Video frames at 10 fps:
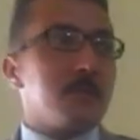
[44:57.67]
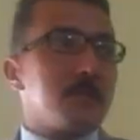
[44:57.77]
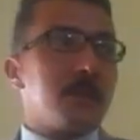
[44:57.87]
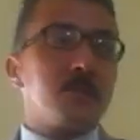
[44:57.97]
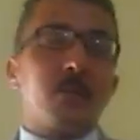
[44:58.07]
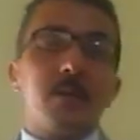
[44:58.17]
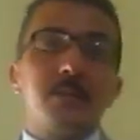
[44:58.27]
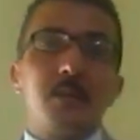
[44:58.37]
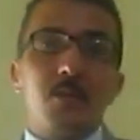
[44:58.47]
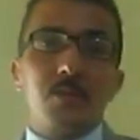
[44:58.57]
Central
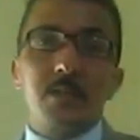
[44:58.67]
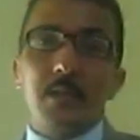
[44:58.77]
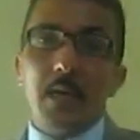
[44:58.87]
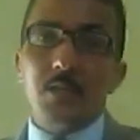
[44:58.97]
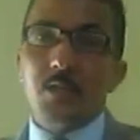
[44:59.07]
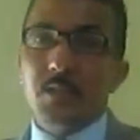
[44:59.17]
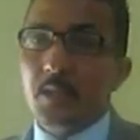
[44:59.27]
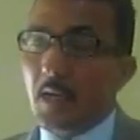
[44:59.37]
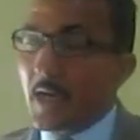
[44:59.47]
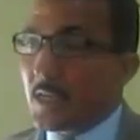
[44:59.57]
Intelligence
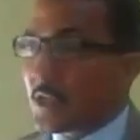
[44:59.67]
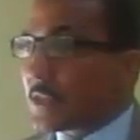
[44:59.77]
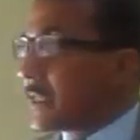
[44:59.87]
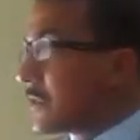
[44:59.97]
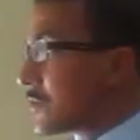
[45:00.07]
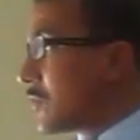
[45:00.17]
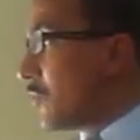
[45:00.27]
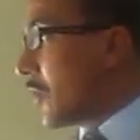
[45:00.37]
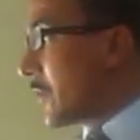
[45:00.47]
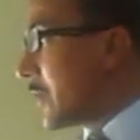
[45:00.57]
Agency and so
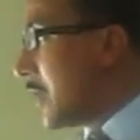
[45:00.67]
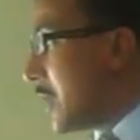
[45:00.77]
on.